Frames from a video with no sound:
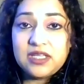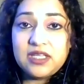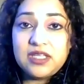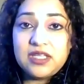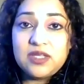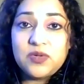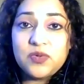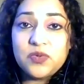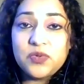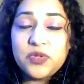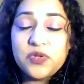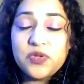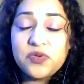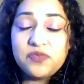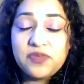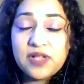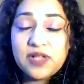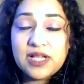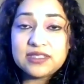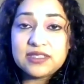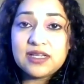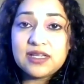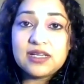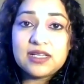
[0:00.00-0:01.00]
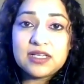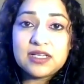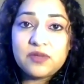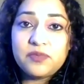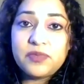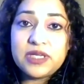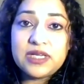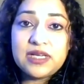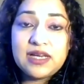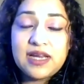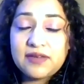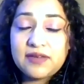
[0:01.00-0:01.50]
you know, you felt a little
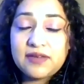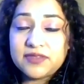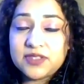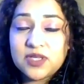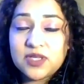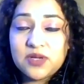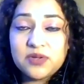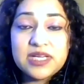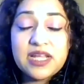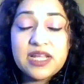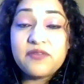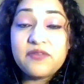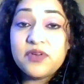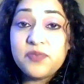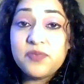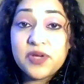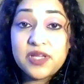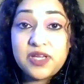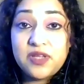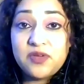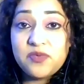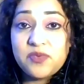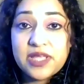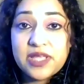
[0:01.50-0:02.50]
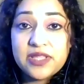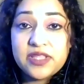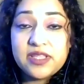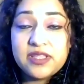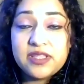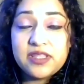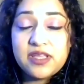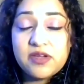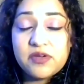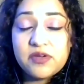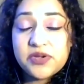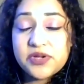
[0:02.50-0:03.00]
bit left out. Everybody, whether
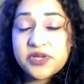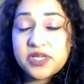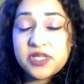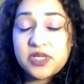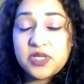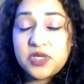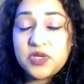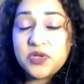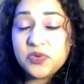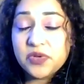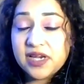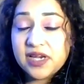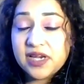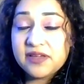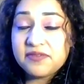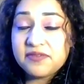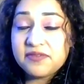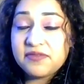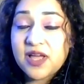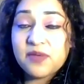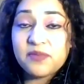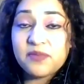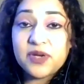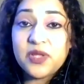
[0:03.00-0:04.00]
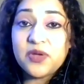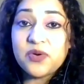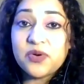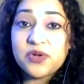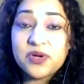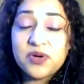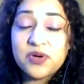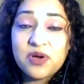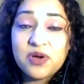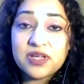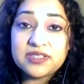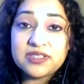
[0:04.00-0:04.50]
they're in a nuclear family or
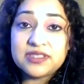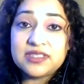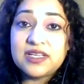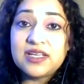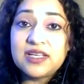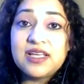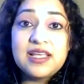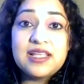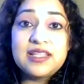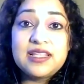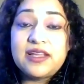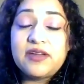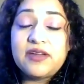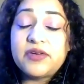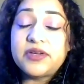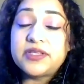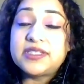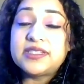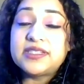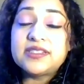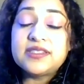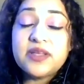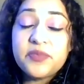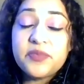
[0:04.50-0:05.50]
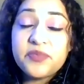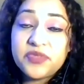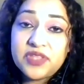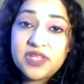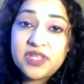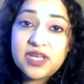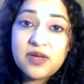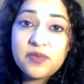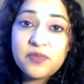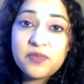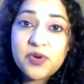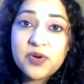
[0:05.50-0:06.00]
not, there is
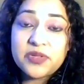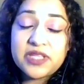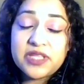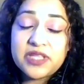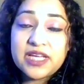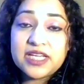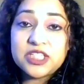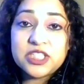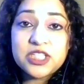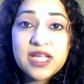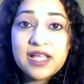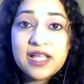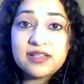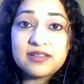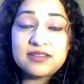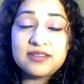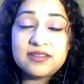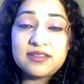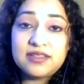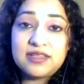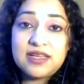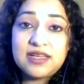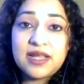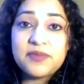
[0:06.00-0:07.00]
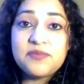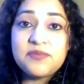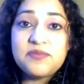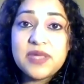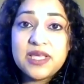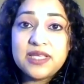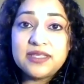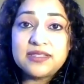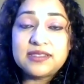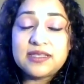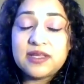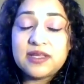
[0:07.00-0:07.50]
something about their childhood that
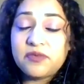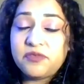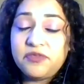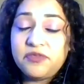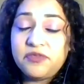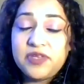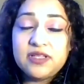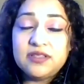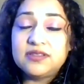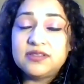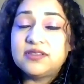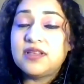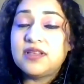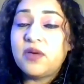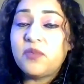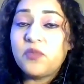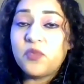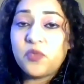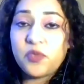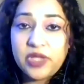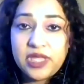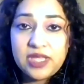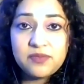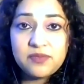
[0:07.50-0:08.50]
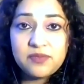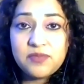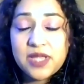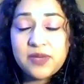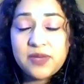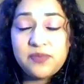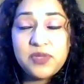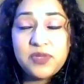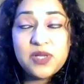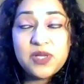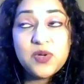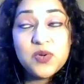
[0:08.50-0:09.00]
makes them feel some way. It
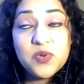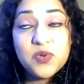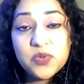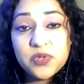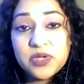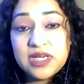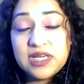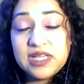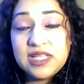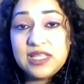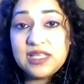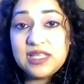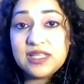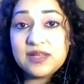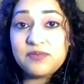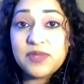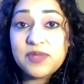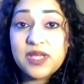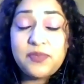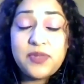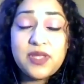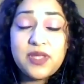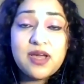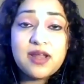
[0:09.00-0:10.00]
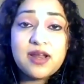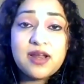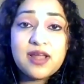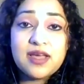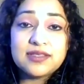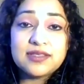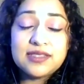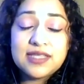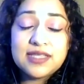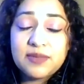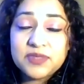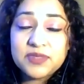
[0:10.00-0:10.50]
might be lonely, it might be
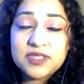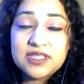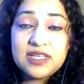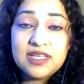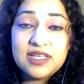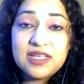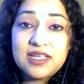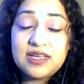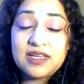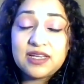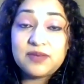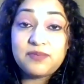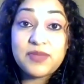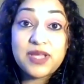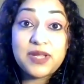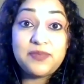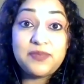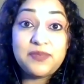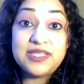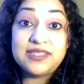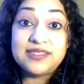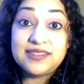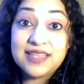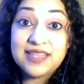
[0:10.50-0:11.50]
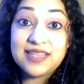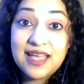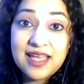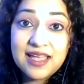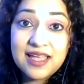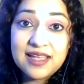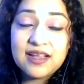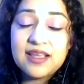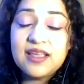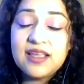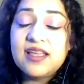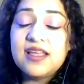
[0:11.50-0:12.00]
unaccepted, it might be
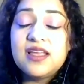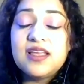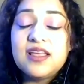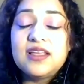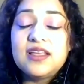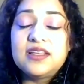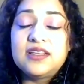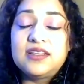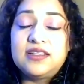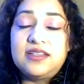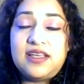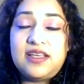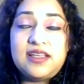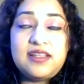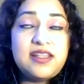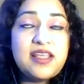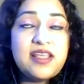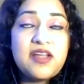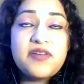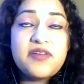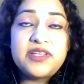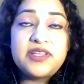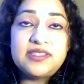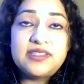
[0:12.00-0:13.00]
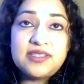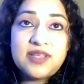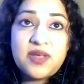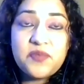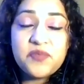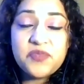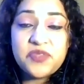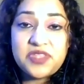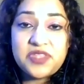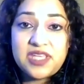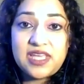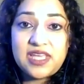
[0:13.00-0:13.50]
sad. There is
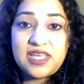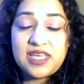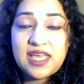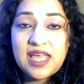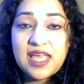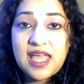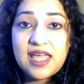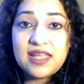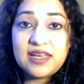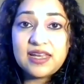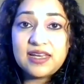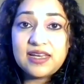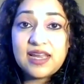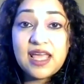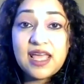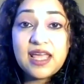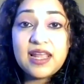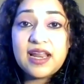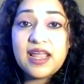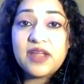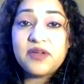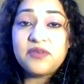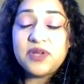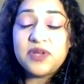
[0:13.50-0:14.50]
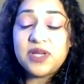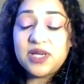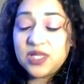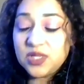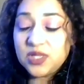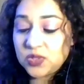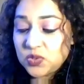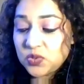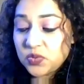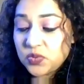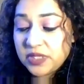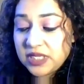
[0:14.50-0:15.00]
something. And I really
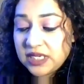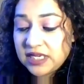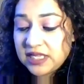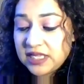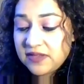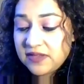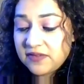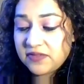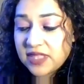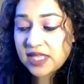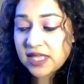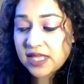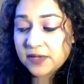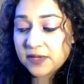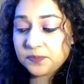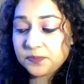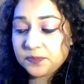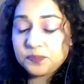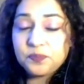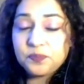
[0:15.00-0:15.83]
do believe that